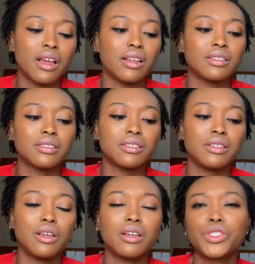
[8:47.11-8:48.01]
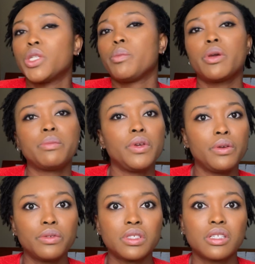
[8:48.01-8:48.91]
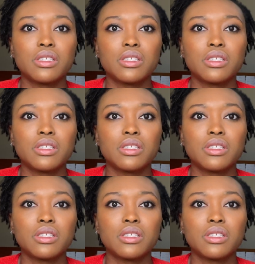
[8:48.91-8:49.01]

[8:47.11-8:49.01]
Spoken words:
and it shouldn't be abused the